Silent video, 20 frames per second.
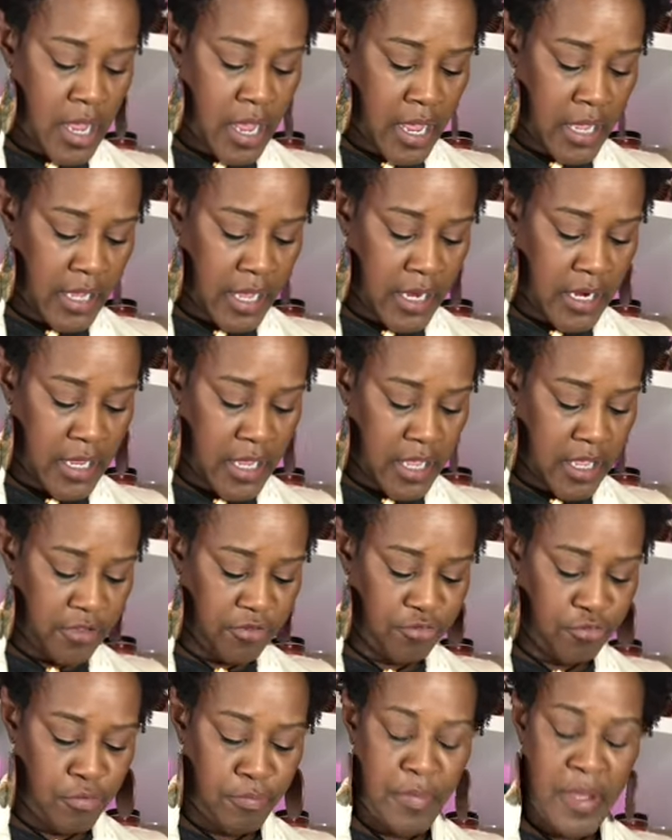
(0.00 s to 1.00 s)
I got an
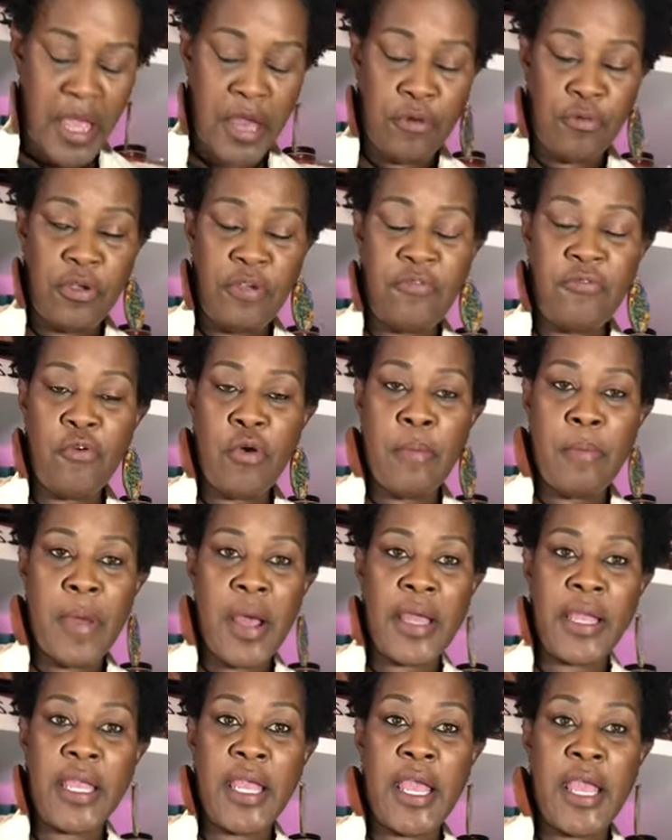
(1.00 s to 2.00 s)
extra battery for
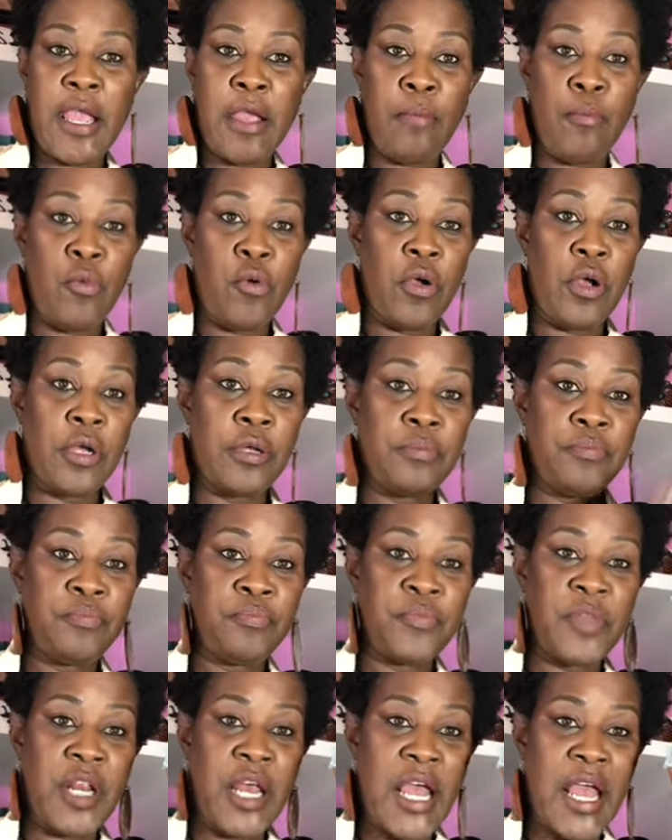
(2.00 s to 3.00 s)
my camera
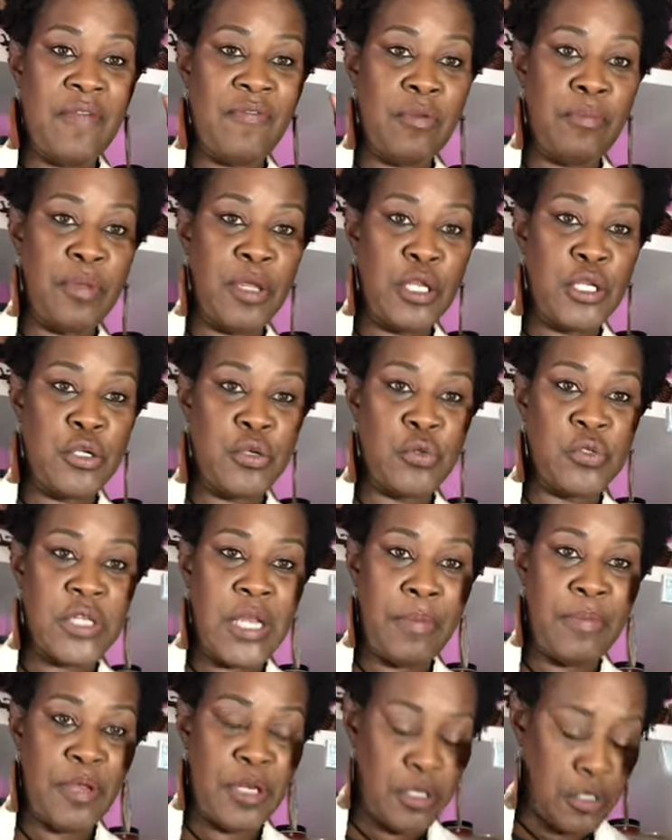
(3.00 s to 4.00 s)
that I haven't been using.
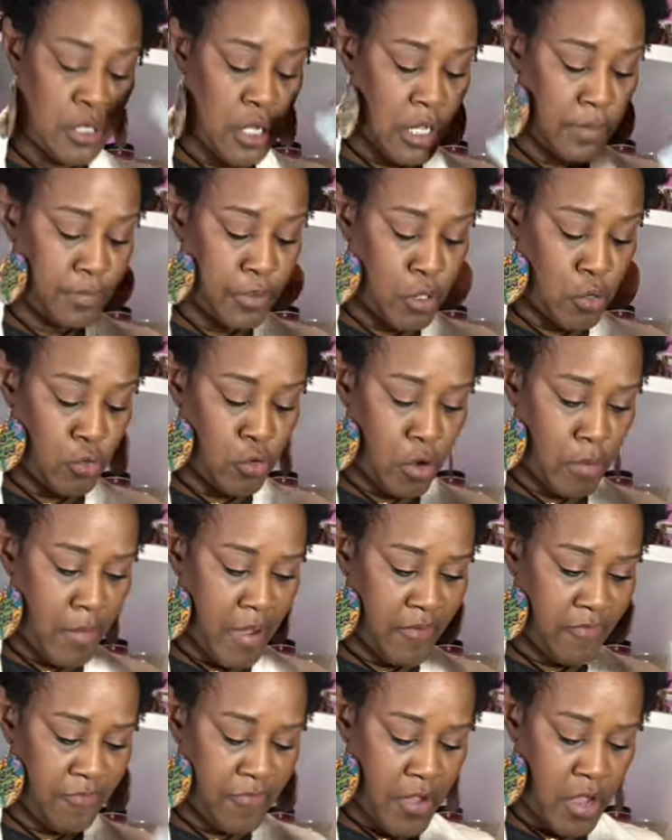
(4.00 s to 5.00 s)
I've been uploading on
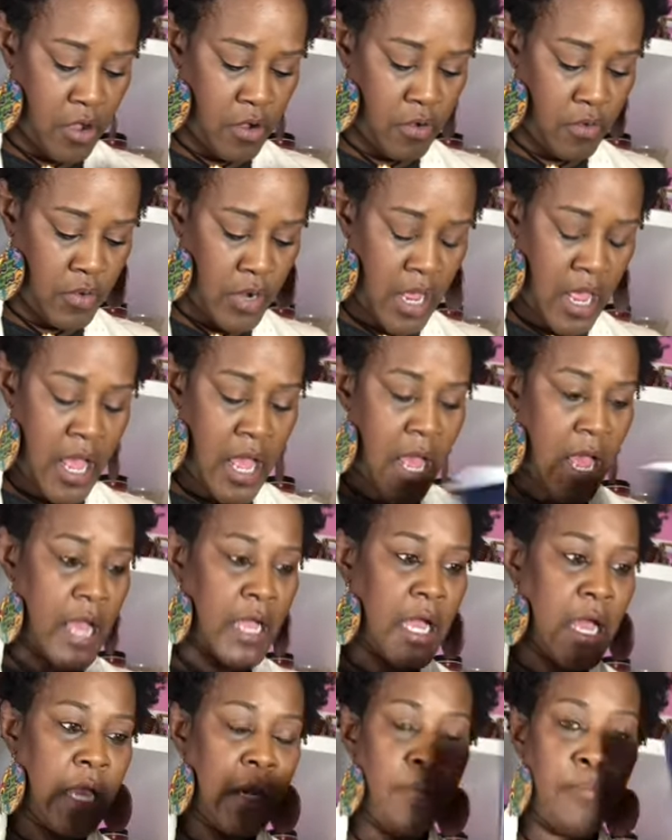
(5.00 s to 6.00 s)
my phone. I
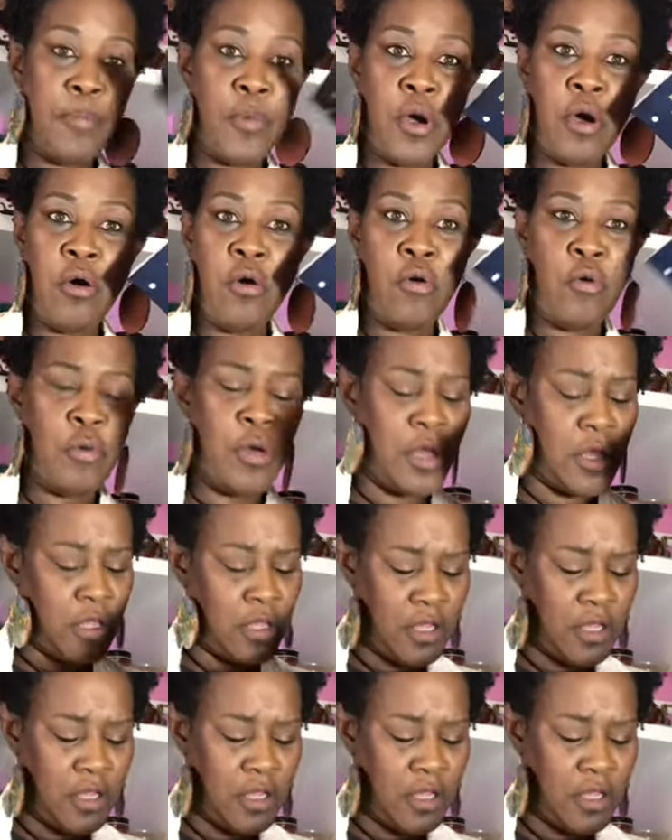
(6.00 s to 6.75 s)
got an old